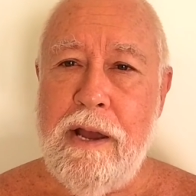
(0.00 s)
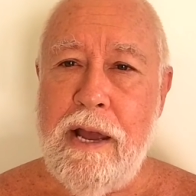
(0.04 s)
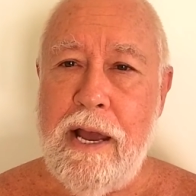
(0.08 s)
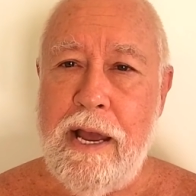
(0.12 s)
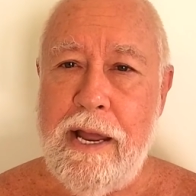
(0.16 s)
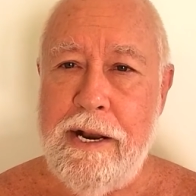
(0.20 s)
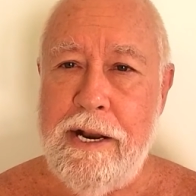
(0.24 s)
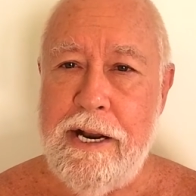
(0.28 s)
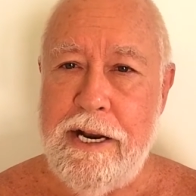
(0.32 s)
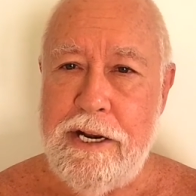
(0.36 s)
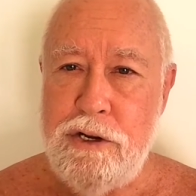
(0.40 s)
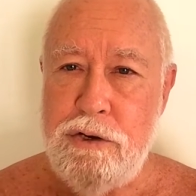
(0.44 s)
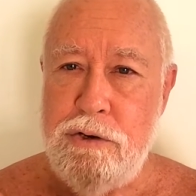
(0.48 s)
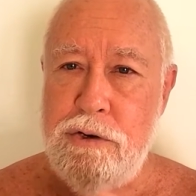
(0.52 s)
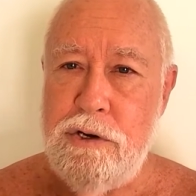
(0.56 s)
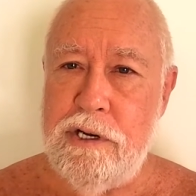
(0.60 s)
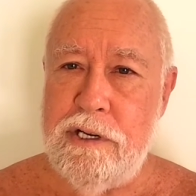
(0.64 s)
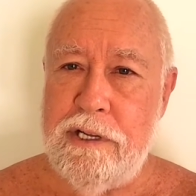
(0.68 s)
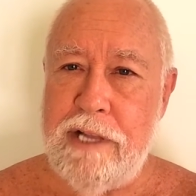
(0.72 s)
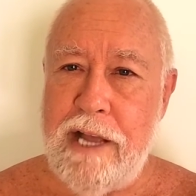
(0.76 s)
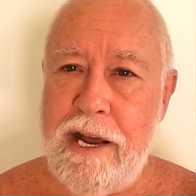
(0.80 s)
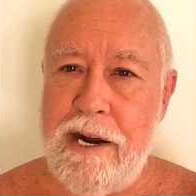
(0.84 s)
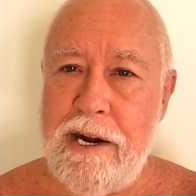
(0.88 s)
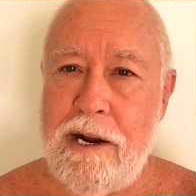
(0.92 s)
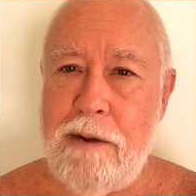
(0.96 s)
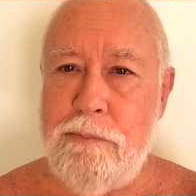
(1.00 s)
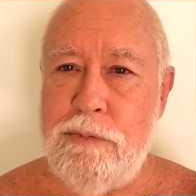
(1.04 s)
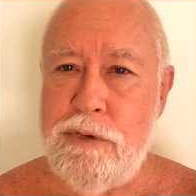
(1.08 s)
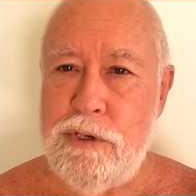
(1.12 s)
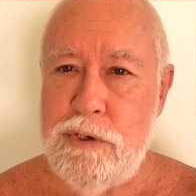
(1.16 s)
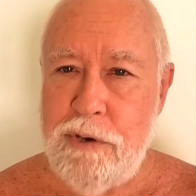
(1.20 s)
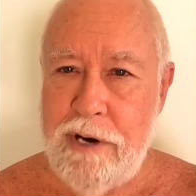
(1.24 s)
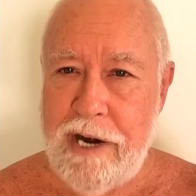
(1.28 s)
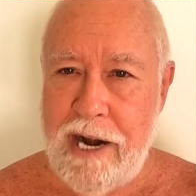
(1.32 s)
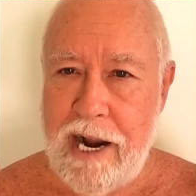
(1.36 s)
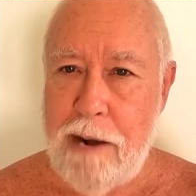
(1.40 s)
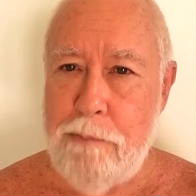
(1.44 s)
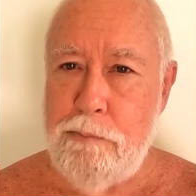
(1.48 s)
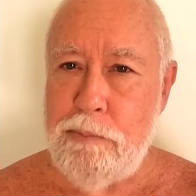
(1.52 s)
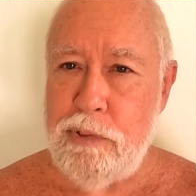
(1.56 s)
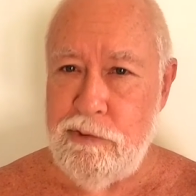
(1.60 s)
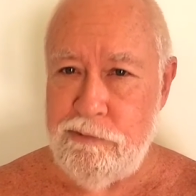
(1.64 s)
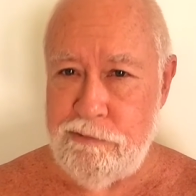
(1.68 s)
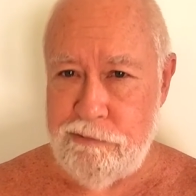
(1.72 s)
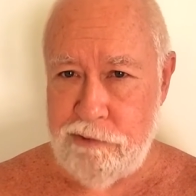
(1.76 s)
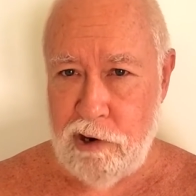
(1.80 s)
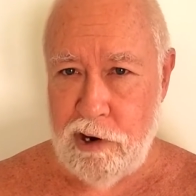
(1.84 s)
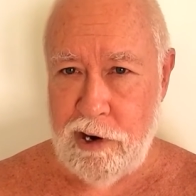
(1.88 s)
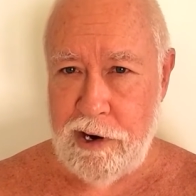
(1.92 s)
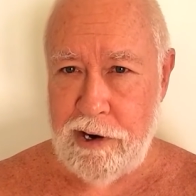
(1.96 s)
and then you hook that up to an
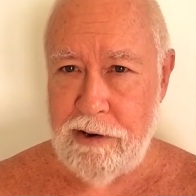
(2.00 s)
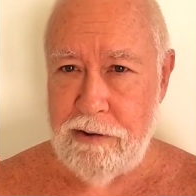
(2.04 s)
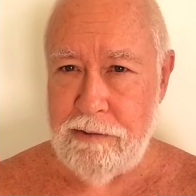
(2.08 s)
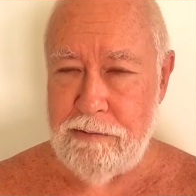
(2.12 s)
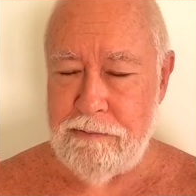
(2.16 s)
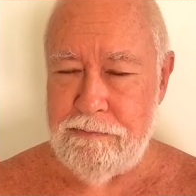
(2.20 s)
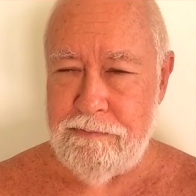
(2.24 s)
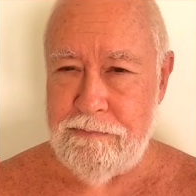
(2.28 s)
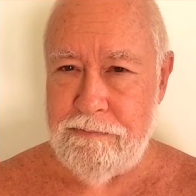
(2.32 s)
amplifier.